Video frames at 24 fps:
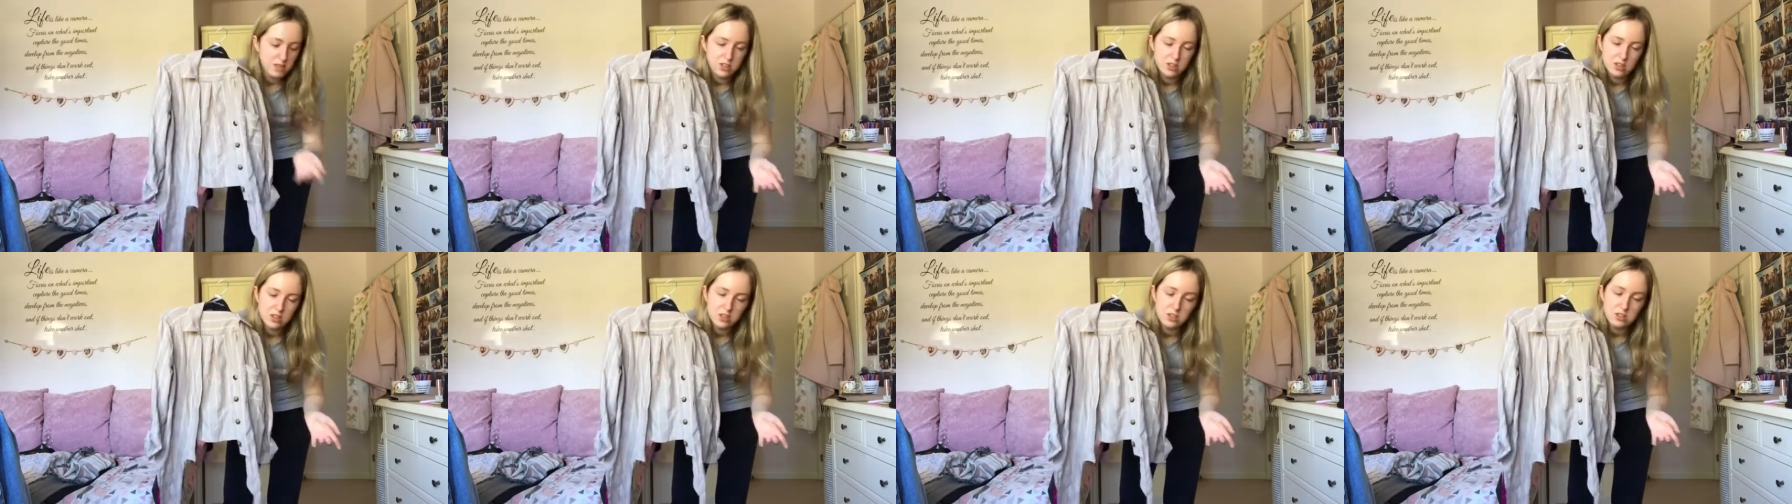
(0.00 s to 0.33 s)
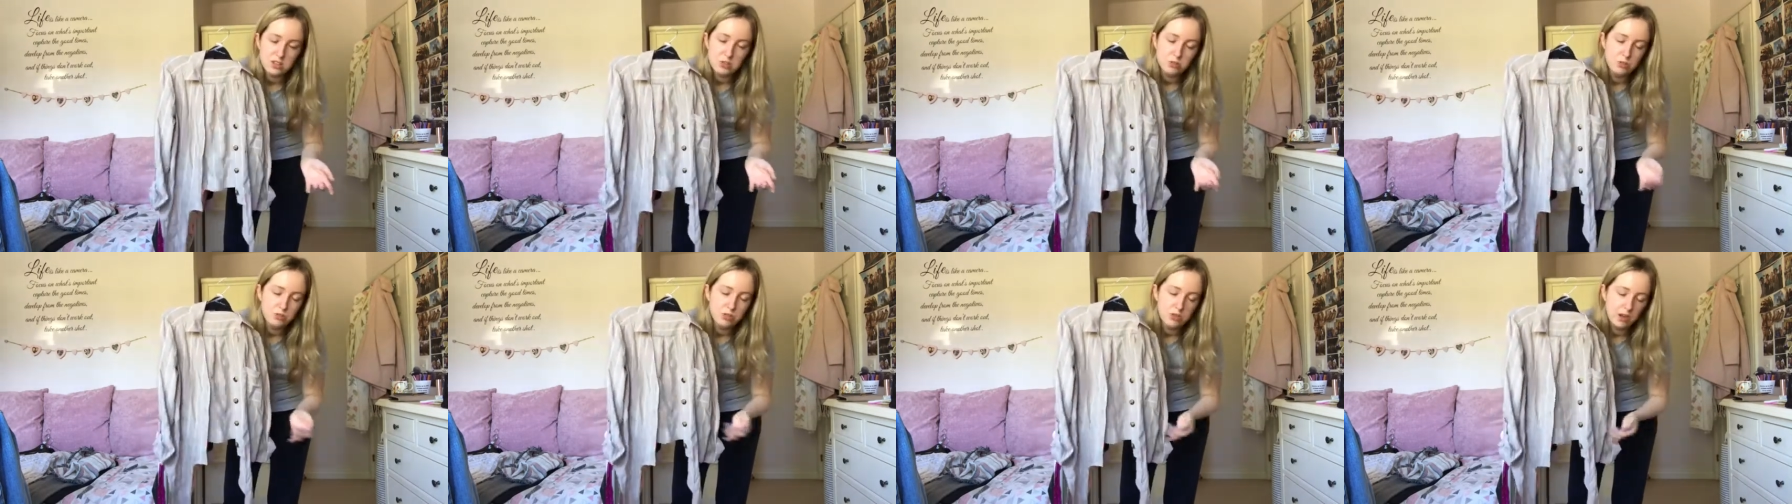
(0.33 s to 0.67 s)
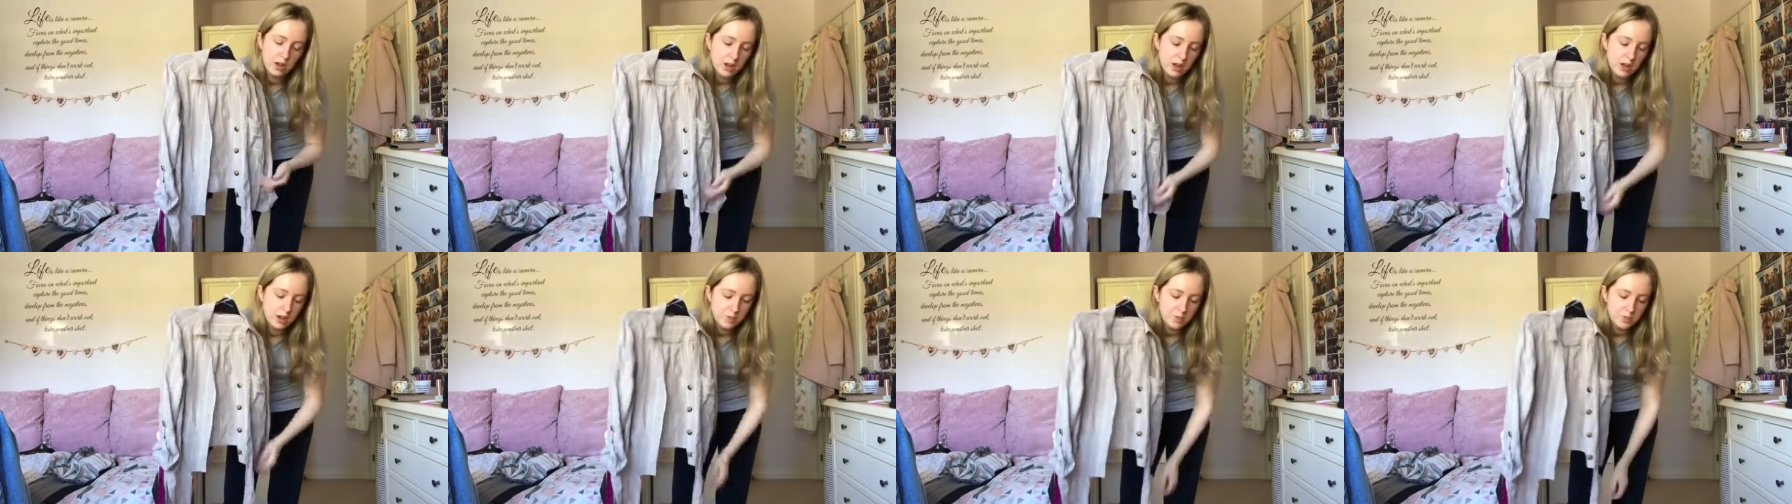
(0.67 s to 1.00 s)
the other
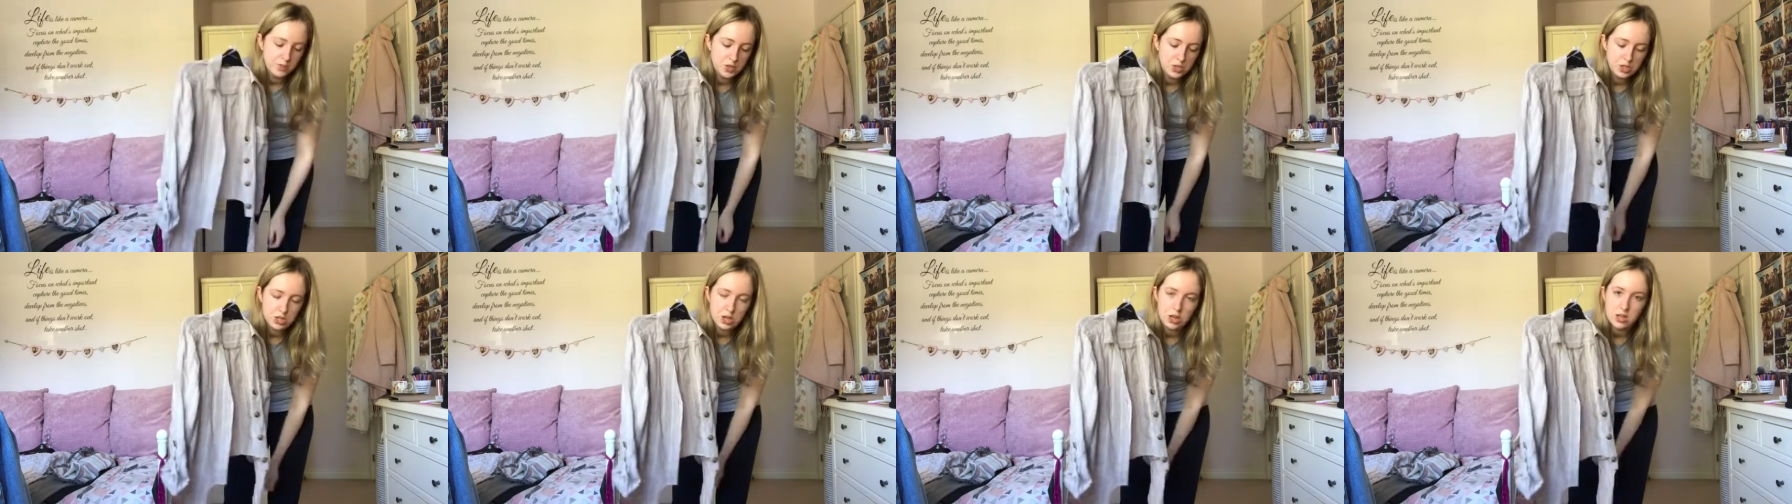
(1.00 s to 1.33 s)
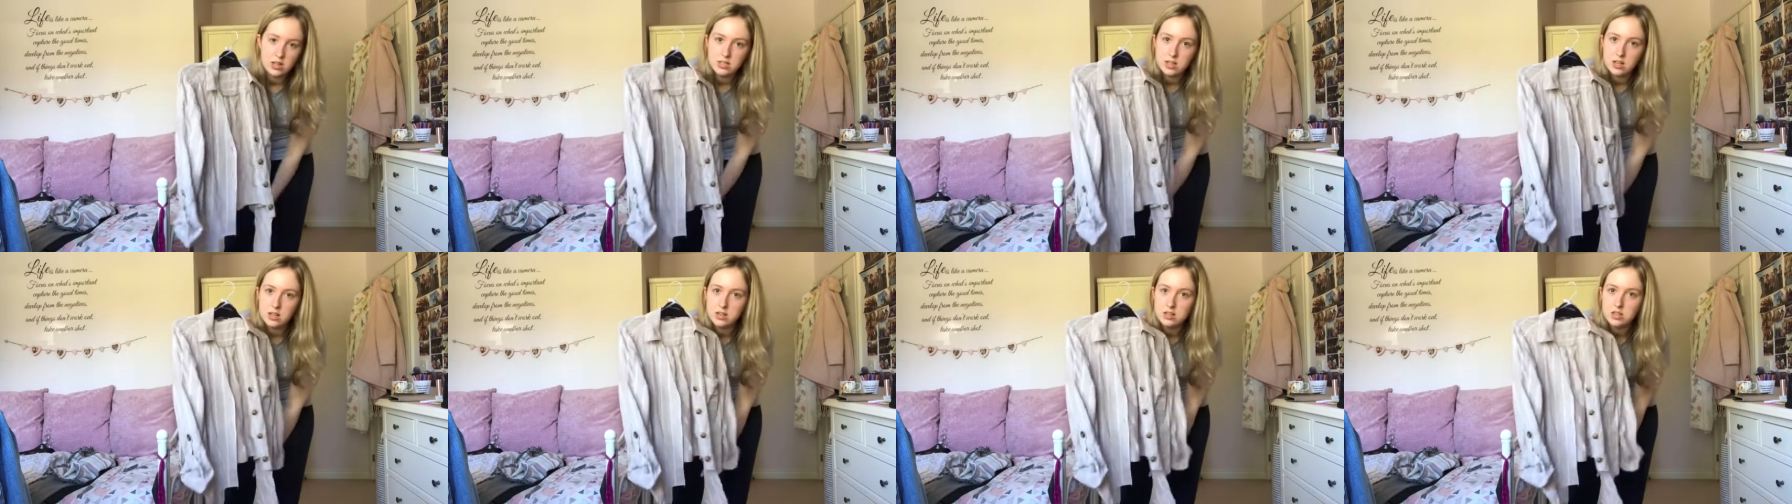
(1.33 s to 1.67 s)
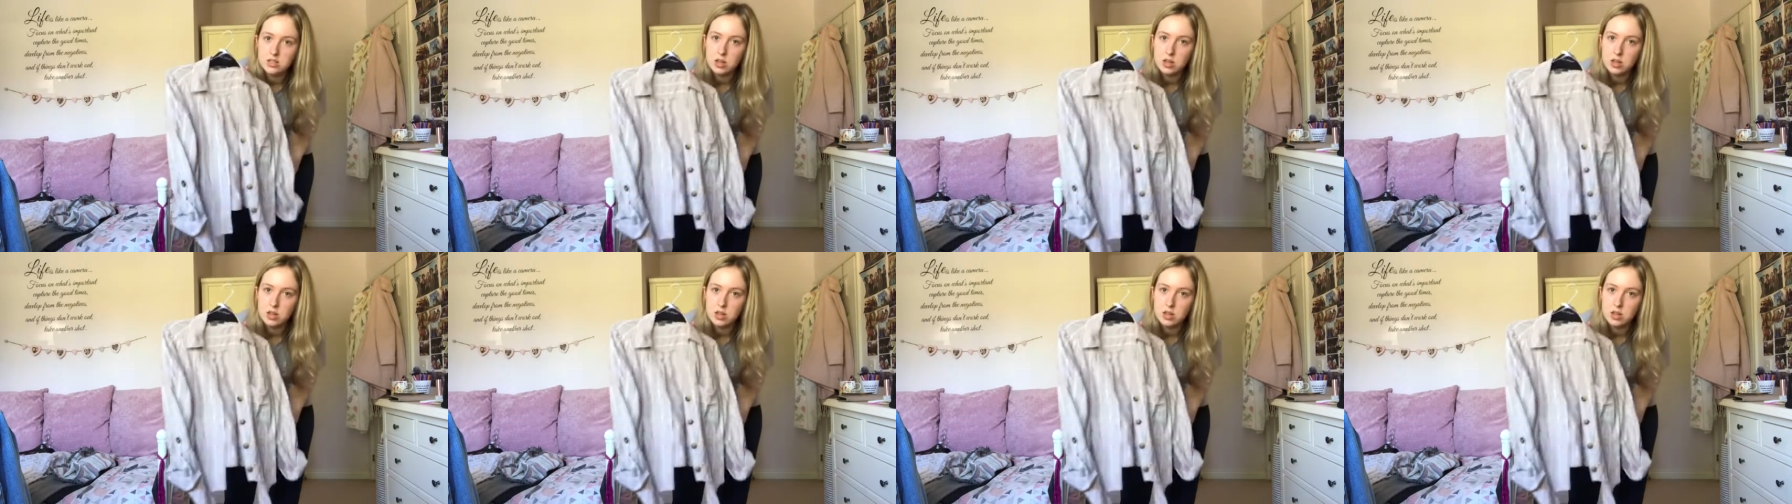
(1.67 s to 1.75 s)
uh, shirt does.